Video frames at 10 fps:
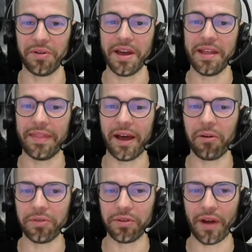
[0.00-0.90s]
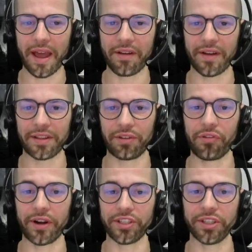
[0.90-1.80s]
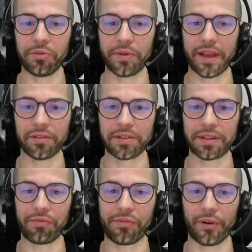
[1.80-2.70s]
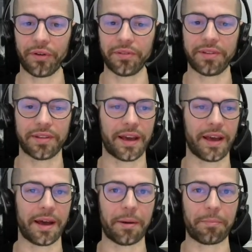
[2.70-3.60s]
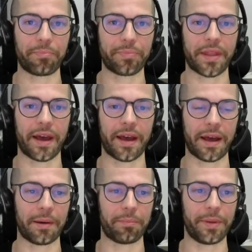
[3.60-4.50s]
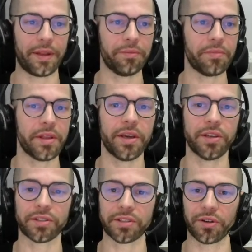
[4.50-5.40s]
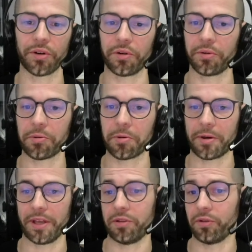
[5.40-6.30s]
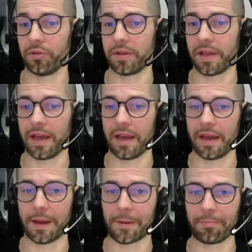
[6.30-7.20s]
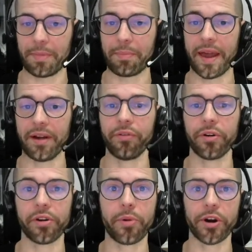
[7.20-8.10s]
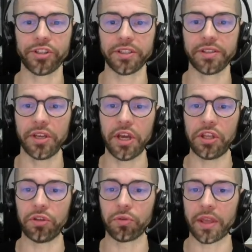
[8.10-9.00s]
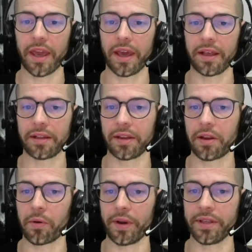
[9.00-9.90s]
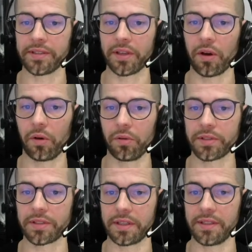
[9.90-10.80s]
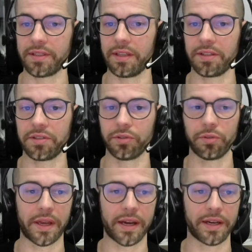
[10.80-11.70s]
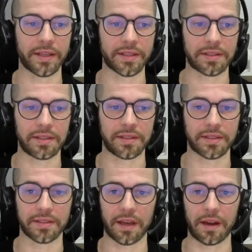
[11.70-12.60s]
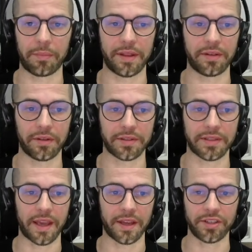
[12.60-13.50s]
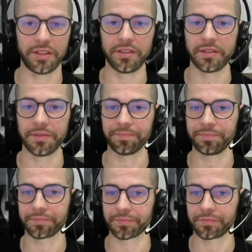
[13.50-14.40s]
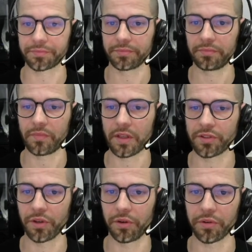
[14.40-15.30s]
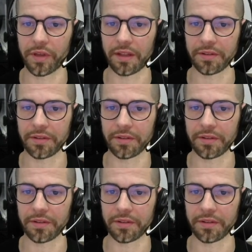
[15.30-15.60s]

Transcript: So now you have a differential without the front pinion, so it could be better for your project. You can increase the holes easily too, because these are made on sketchings, so you